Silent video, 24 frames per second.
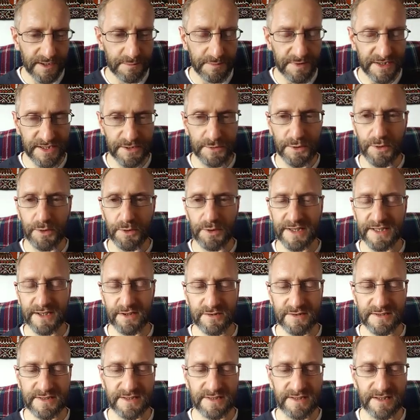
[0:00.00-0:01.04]
anyway, we'll get
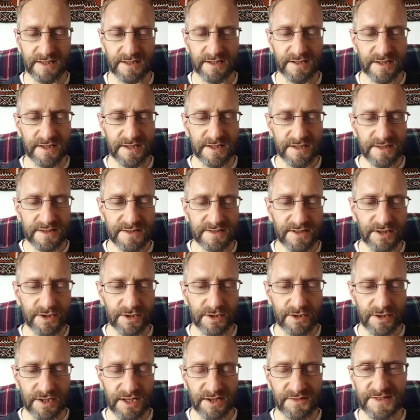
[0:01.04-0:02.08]
onto that.
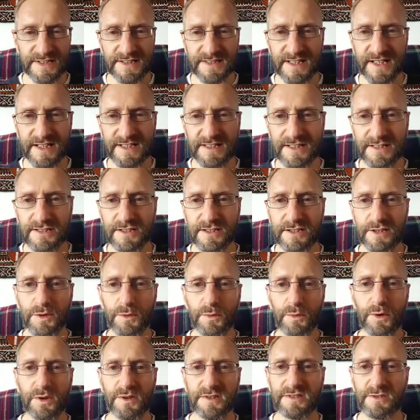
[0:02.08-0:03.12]
So I've decided to
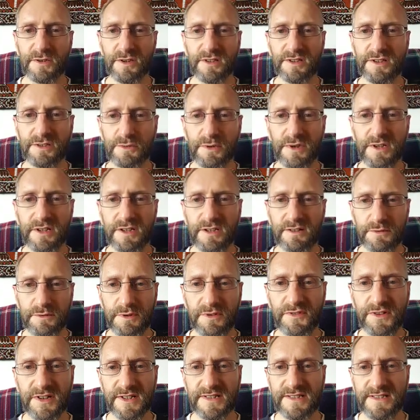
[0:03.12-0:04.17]
do what's called a
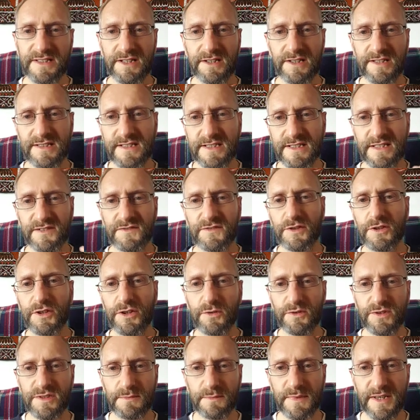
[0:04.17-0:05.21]
reverse analysis. If you're
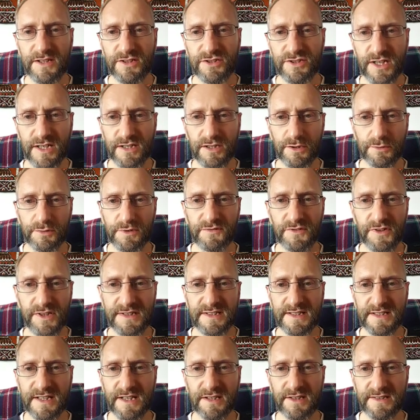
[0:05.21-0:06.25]
new to my channel,
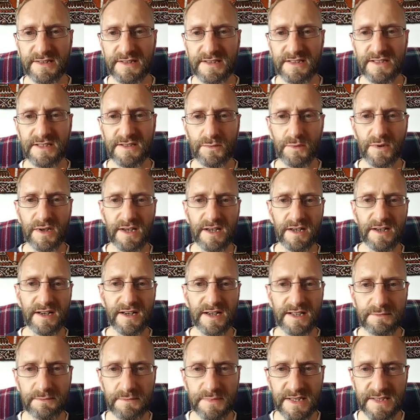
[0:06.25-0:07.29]
reverse analysis is where
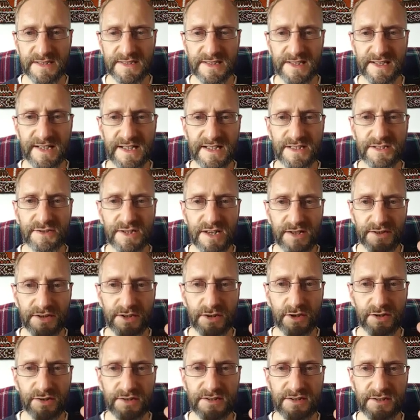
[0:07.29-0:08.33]
I basically extract the
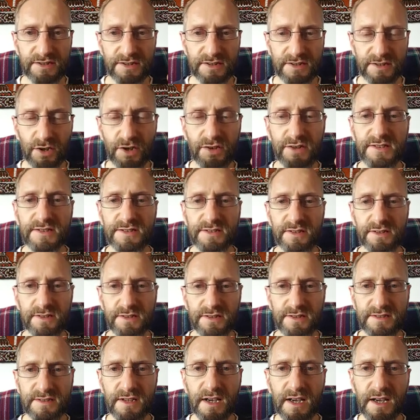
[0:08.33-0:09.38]

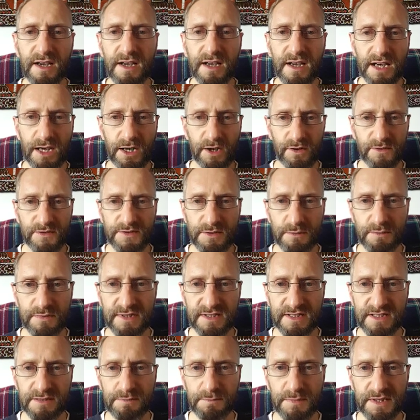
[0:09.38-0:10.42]
consonants out of
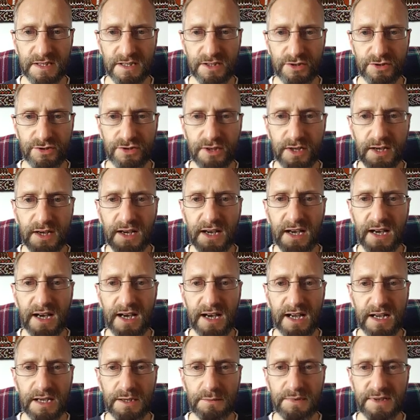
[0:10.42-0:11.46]
somebody's speech,
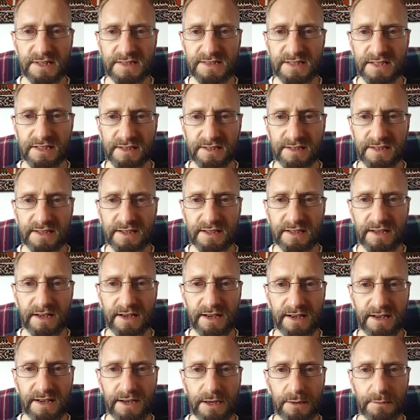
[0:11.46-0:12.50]
and basically
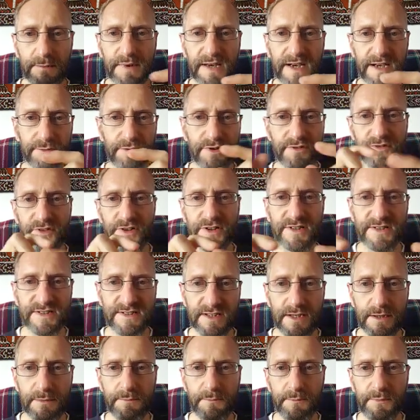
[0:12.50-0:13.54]
I reverse
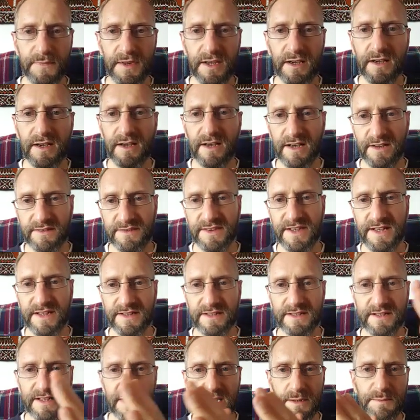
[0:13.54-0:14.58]
them, and
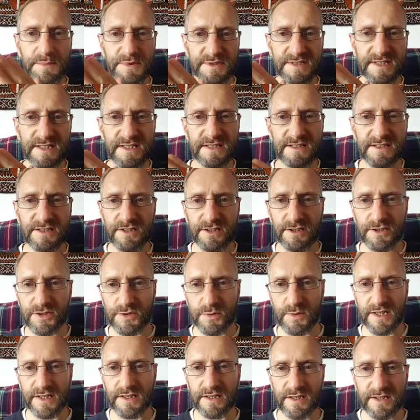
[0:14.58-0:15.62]
then I proceed
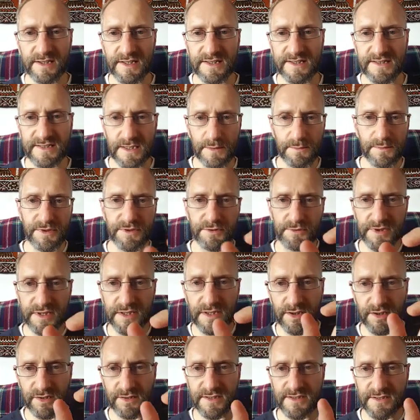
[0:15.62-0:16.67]
to analyse them 3
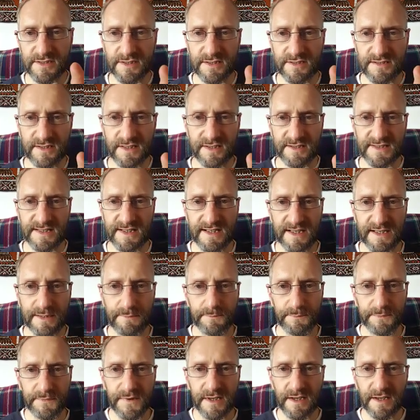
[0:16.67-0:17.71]
consonants at a
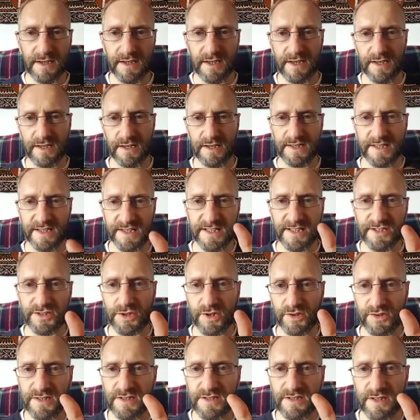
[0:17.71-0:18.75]
time. In each
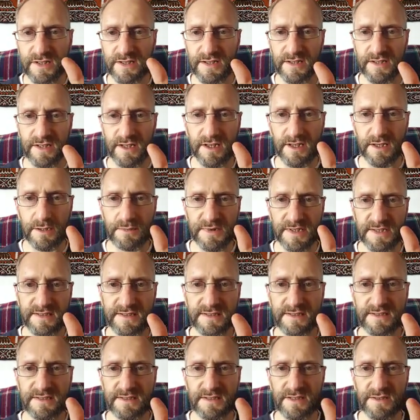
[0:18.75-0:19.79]
consonant
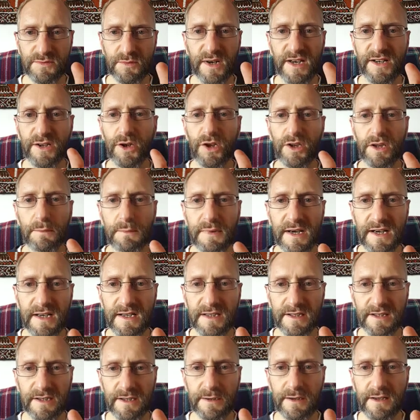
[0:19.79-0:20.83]
is what I call a
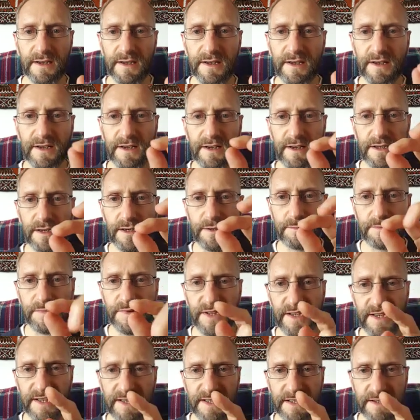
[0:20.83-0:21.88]
marker
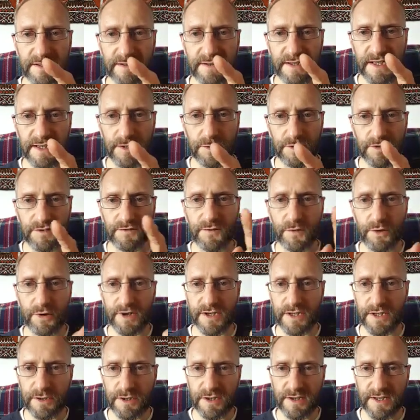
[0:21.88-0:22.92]
that I look for
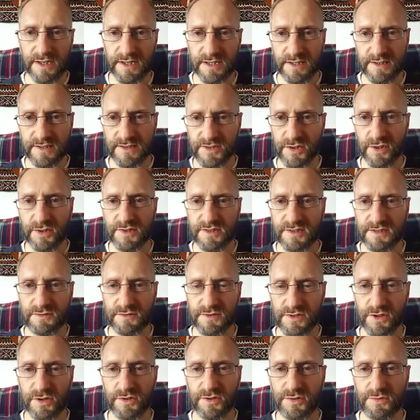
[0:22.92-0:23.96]
in a
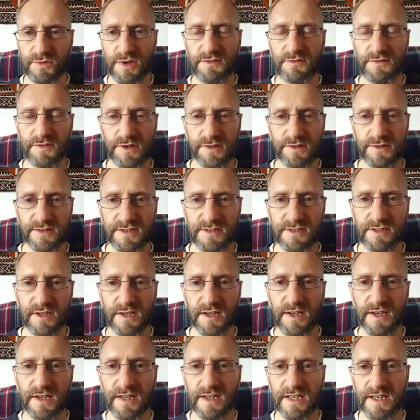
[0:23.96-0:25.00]
source reference
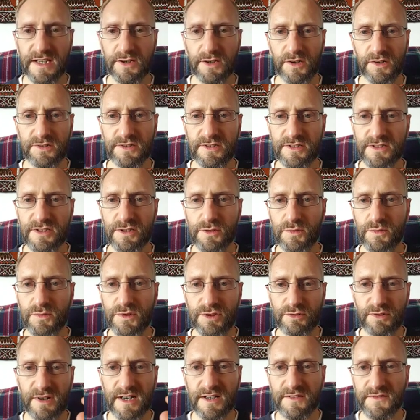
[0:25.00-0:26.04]
in order to
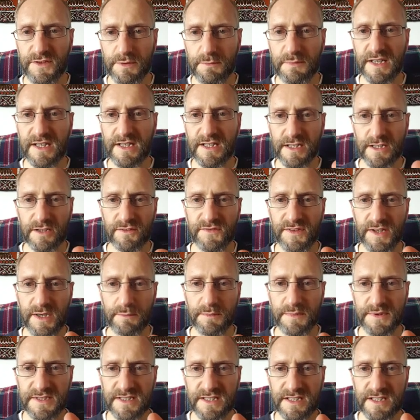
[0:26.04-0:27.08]
derive the meaning of
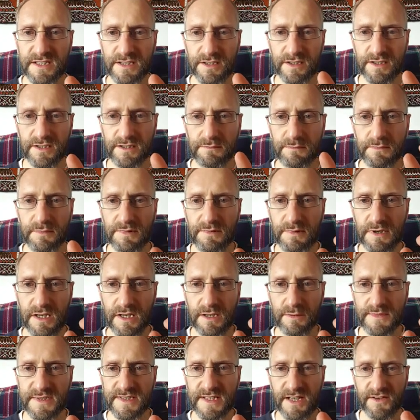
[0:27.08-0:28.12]
that particular
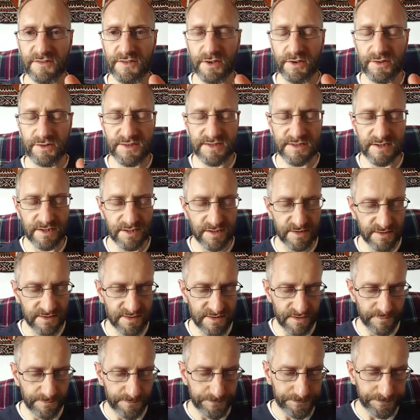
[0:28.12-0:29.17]
set of
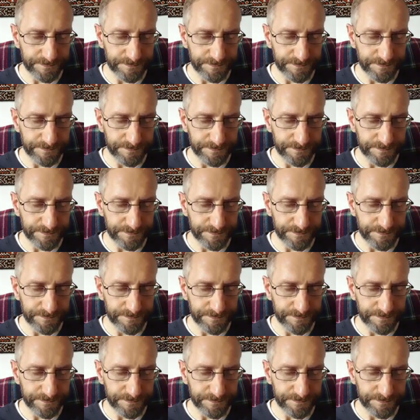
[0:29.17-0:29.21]
consonants.